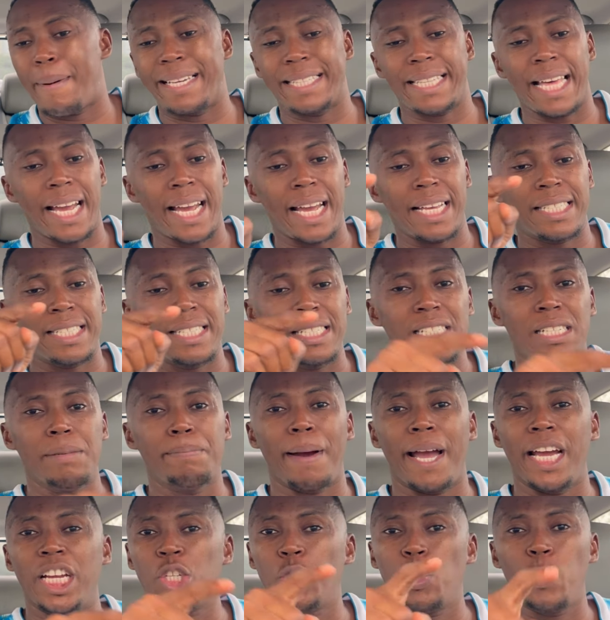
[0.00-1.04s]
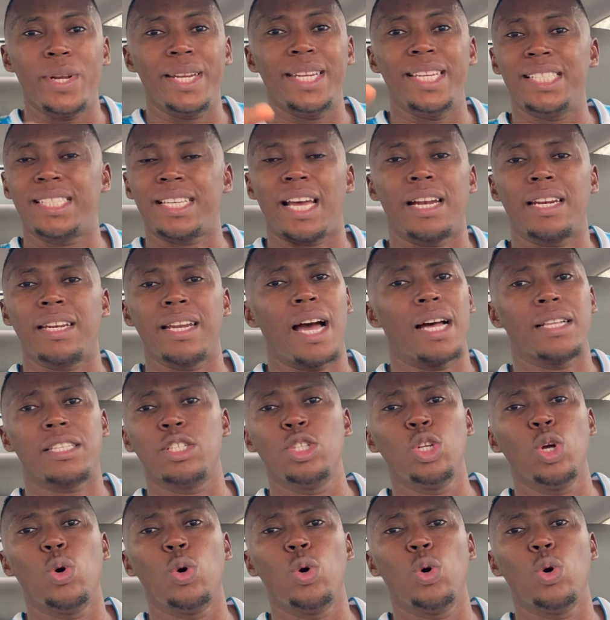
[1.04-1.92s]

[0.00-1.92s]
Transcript: by targeting, by doing this and that.